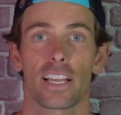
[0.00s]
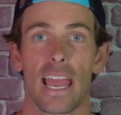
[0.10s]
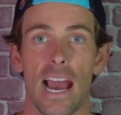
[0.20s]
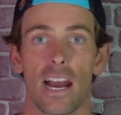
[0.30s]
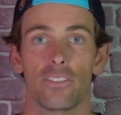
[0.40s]

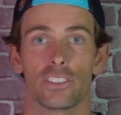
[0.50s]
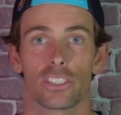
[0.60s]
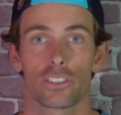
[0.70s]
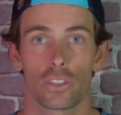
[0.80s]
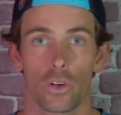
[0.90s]
calves or
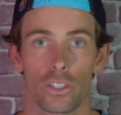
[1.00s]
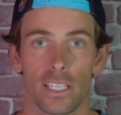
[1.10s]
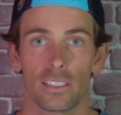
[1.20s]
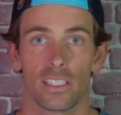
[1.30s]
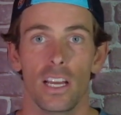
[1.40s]
your
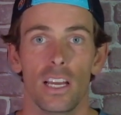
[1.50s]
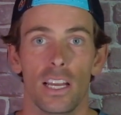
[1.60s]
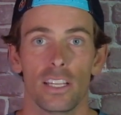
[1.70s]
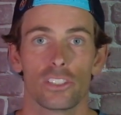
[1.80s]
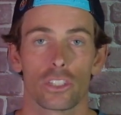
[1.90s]
soleus,
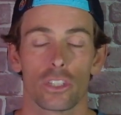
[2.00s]
is your